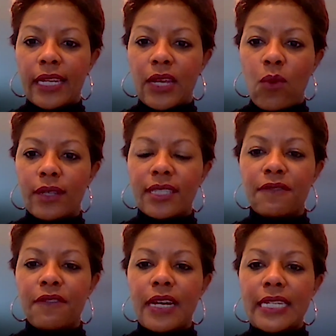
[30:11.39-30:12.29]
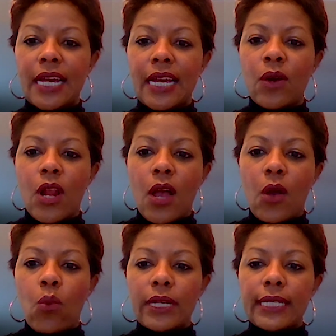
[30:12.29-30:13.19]
He wants to find out,
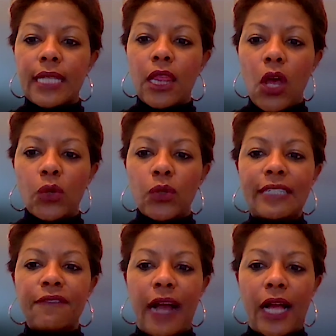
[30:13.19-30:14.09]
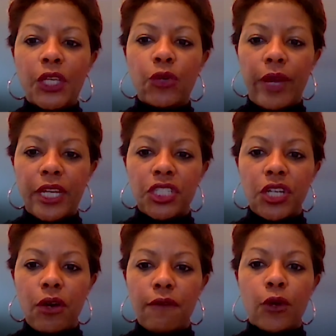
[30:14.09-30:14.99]
what is the loan to value
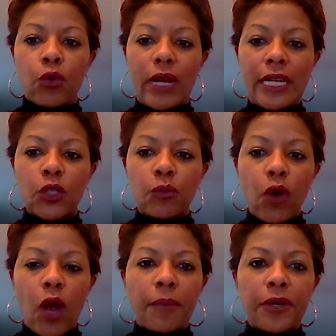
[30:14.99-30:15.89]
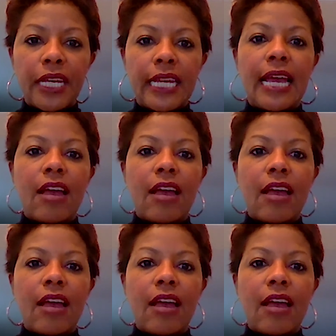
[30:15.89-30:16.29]
ratio for rental property